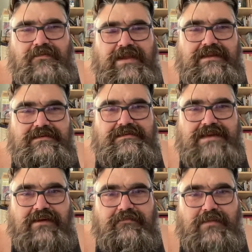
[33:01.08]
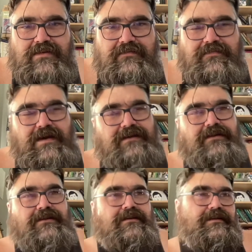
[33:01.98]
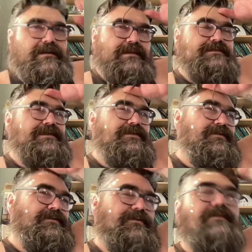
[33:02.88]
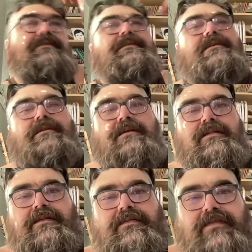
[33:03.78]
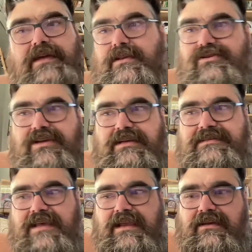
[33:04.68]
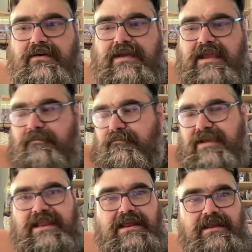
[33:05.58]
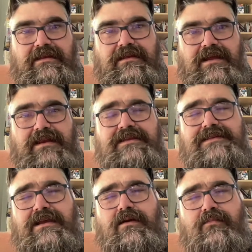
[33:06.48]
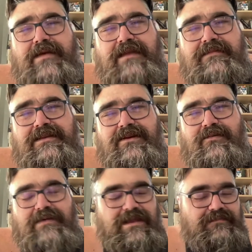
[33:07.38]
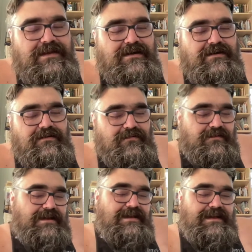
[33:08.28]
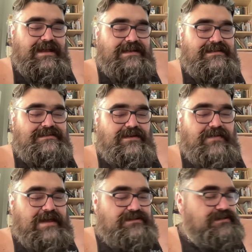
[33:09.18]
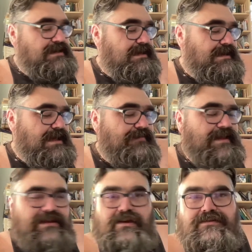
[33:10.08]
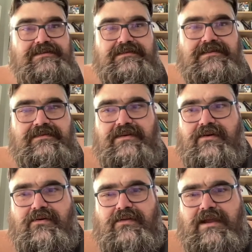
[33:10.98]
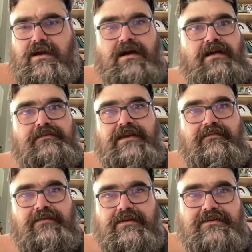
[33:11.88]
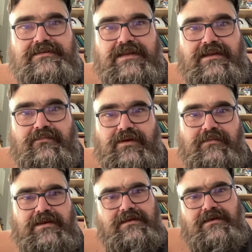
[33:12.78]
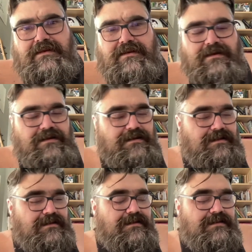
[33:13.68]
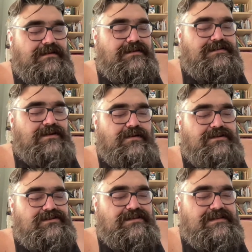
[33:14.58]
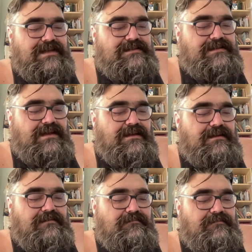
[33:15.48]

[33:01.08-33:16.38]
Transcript: like, tough motherfucker until the chick's like, okay, beat it. And he's like, oh, baby, no, baby, oh. And does all that shit, and then goes to the whole, like, oh, I'll never understand women. Da, da, da, da, da. So it's just, it's a